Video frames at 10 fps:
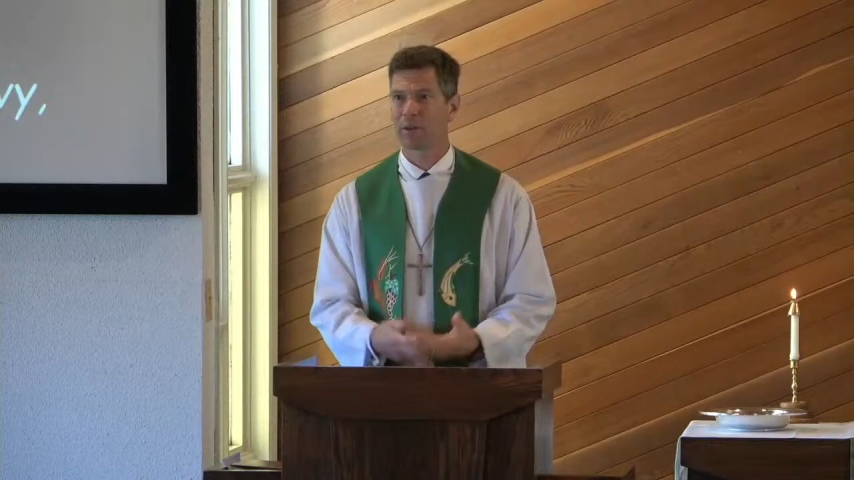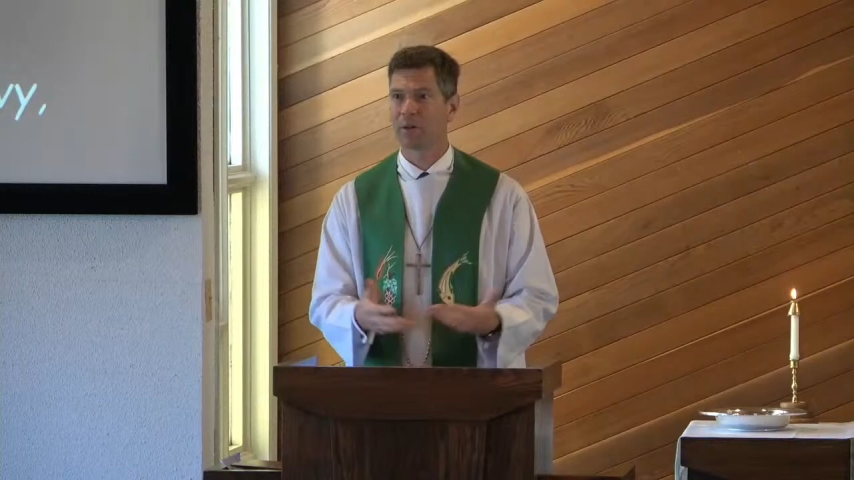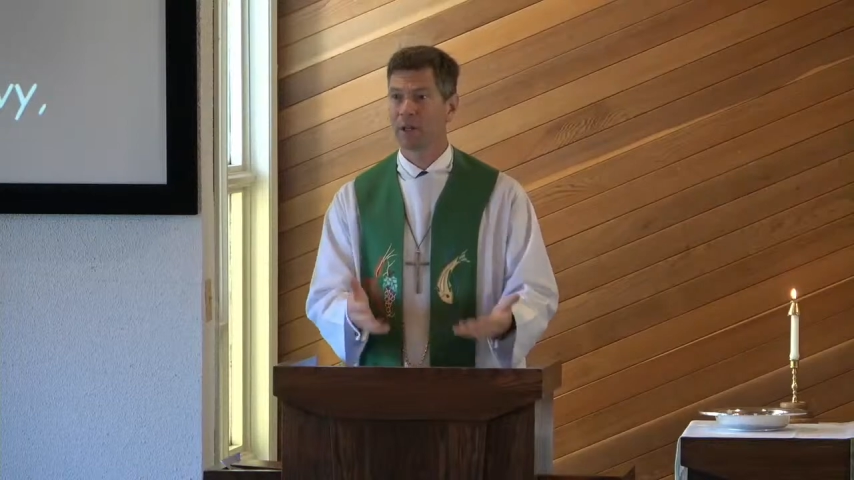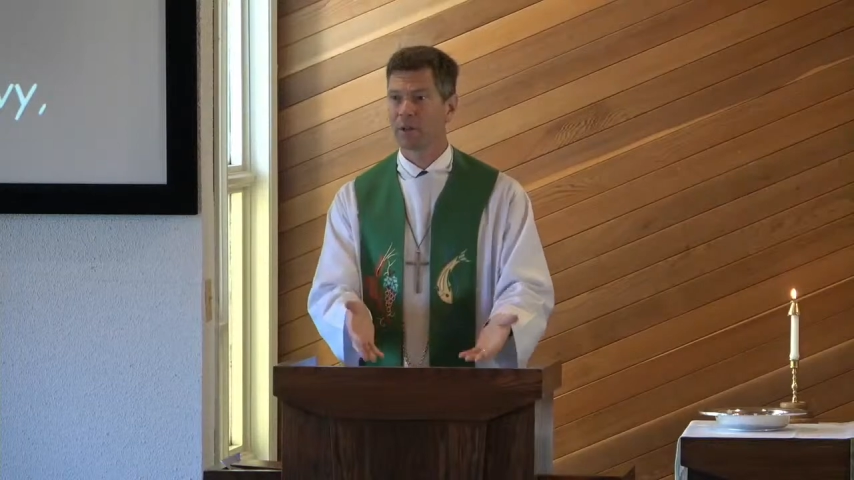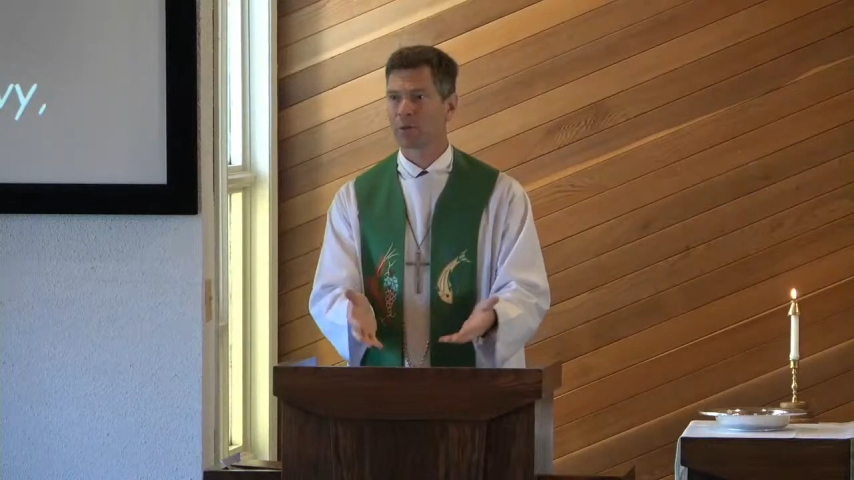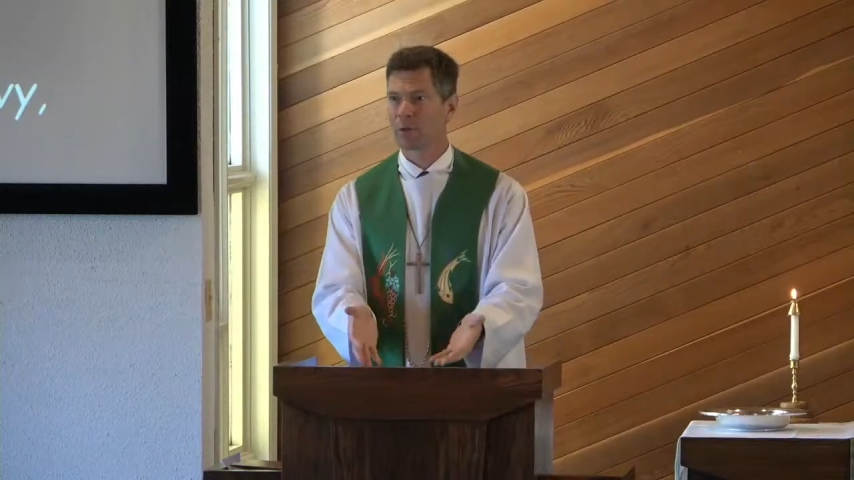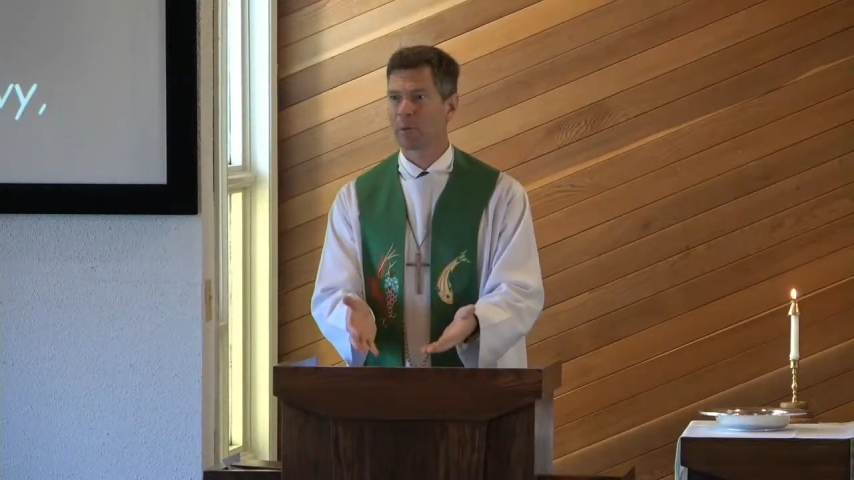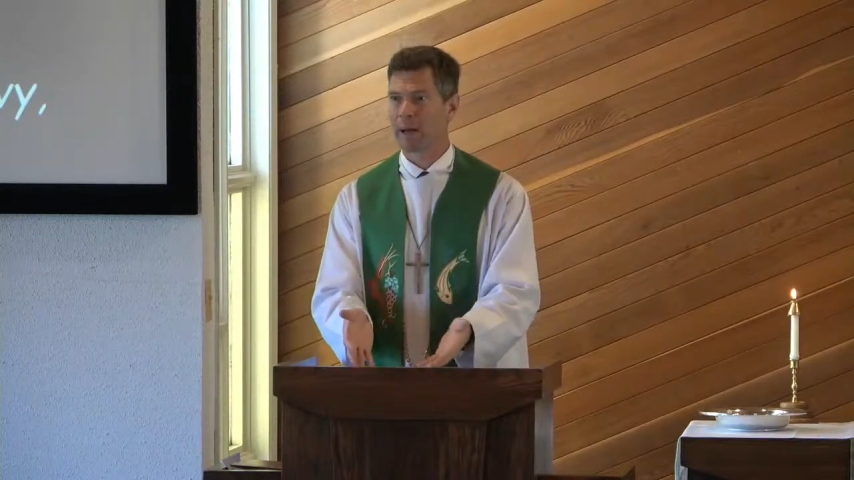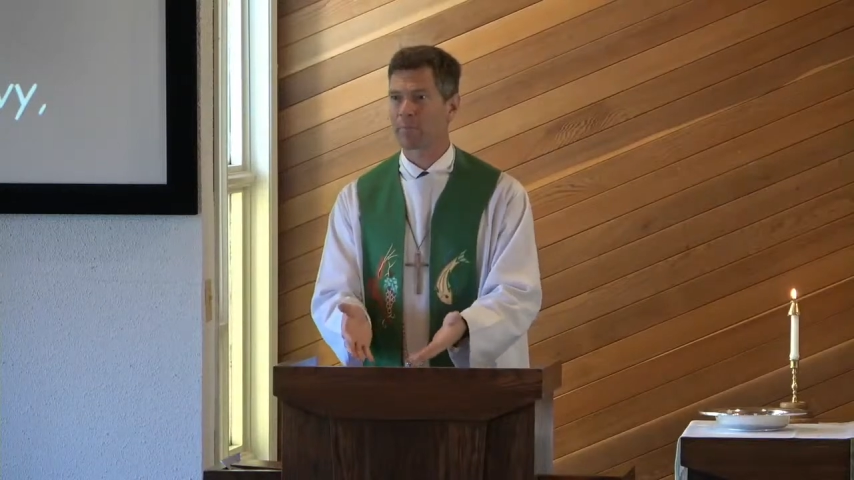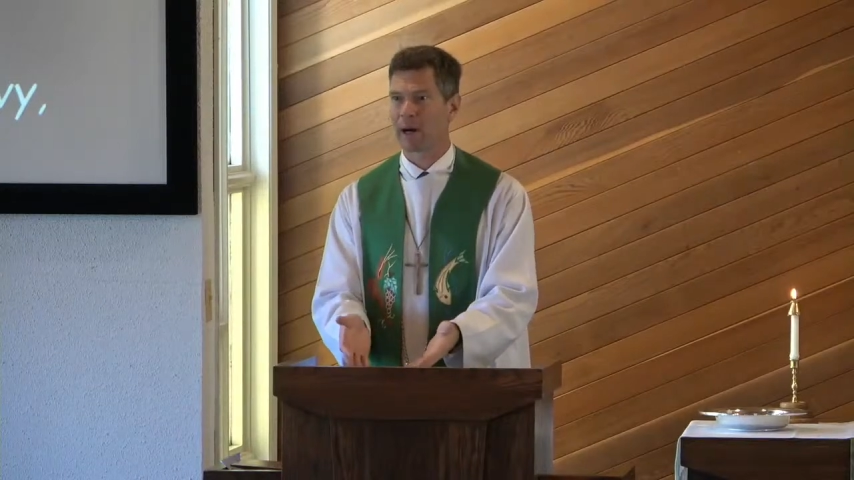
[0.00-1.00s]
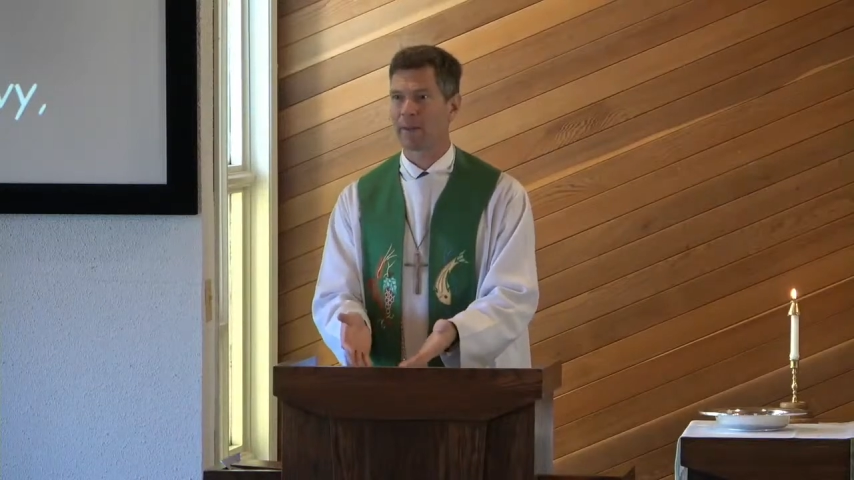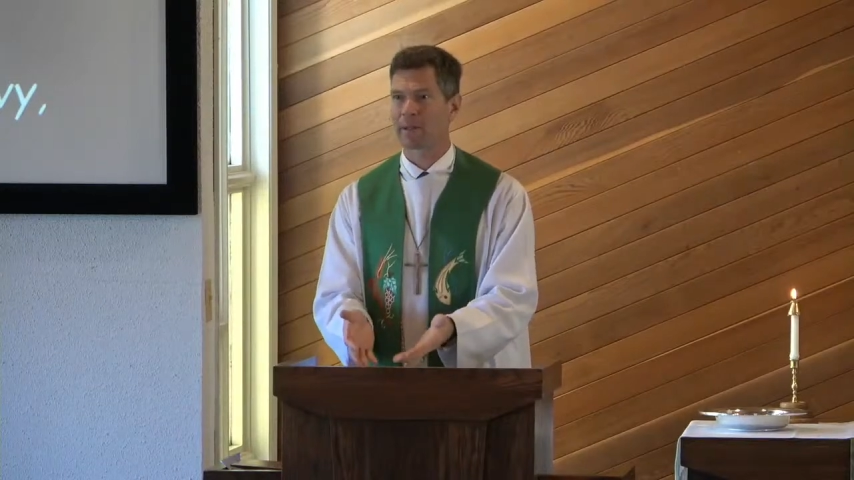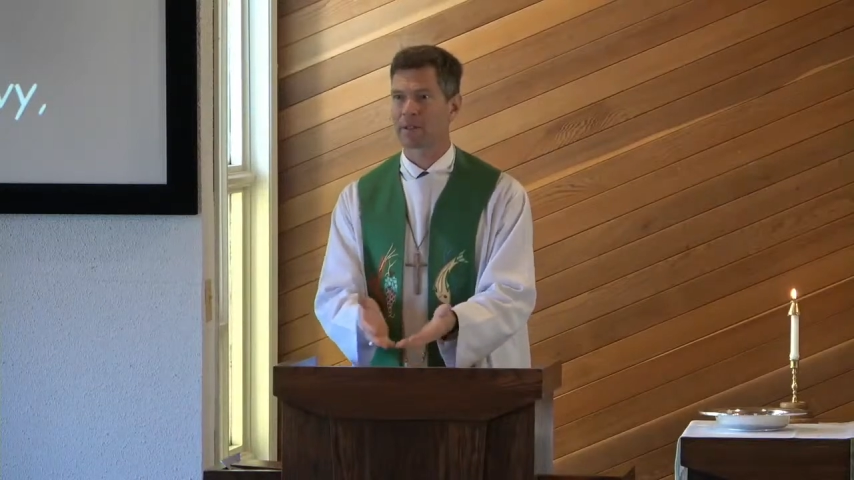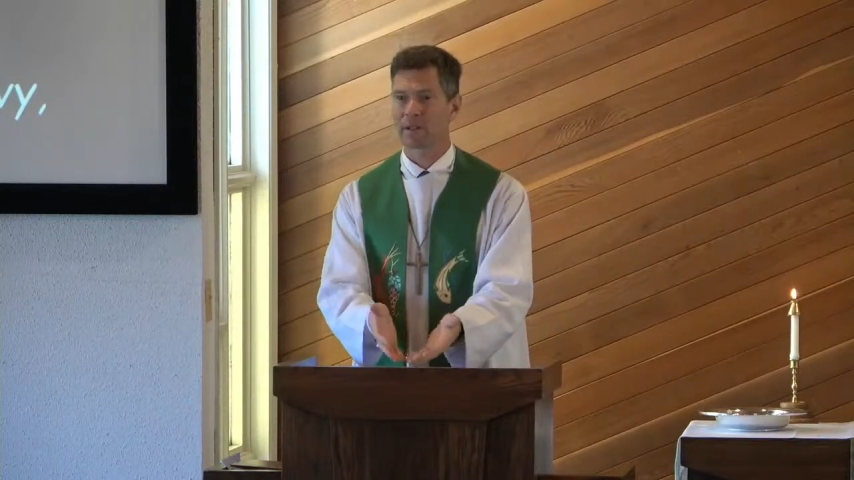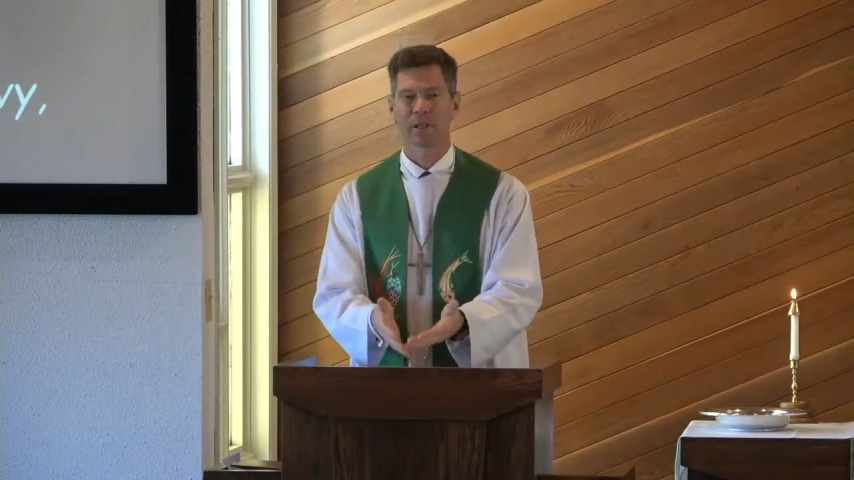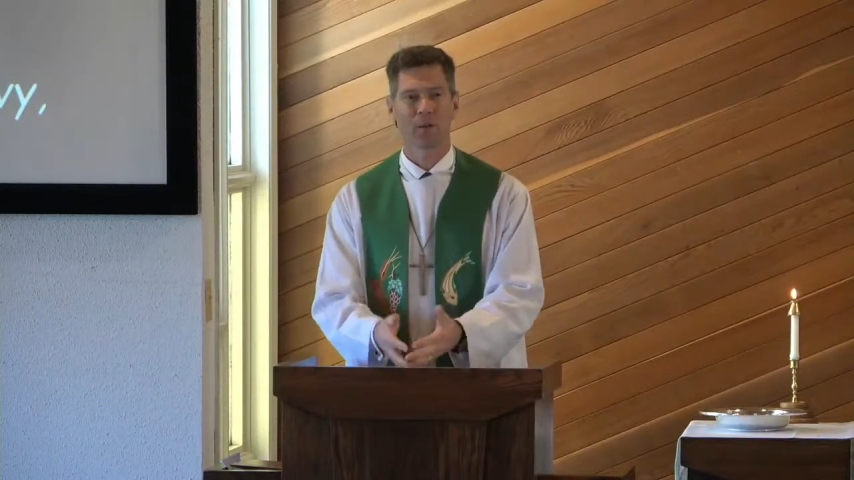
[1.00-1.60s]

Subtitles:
you through my promises